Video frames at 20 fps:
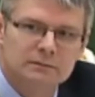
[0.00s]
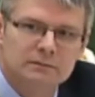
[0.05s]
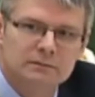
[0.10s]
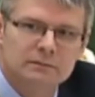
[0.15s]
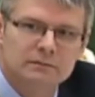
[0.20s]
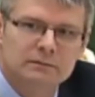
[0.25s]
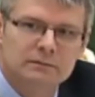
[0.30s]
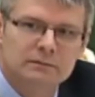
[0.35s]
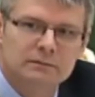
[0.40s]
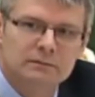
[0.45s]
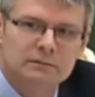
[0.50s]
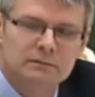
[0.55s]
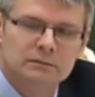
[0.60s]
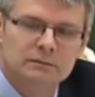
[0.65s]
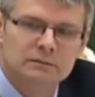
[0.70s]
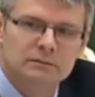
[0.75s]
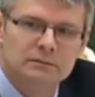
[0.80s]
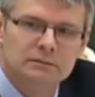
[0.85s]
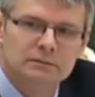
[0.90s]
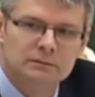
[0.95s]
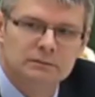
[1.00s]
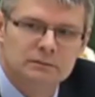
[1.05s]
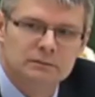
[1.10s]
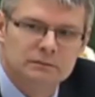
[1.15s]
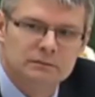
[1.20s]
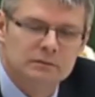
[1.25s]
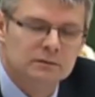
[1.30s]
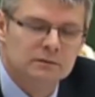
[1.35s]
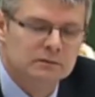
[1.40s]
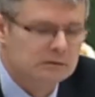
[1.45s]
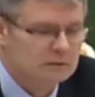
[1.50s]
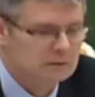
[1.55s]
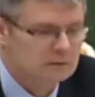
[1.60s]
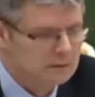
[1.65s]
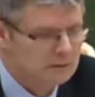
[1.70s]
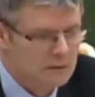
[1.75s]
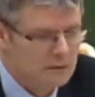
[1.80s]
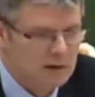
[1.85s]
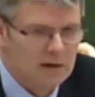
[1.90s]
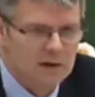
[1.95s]
6 years.
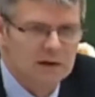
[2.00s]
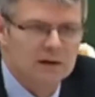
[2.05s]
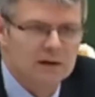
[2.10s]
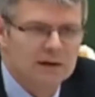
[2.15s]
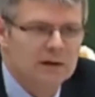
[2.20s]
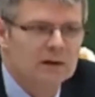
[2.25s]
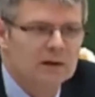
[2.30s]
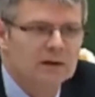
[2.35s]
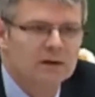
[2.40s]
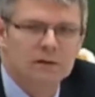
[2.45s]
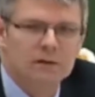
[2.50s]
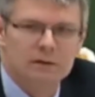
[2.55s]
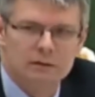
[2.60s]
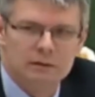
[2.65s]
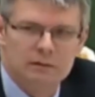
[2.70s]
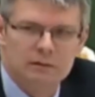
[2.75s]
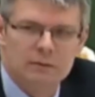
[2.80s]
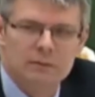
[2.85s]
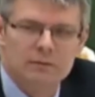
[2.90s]
But listen, that's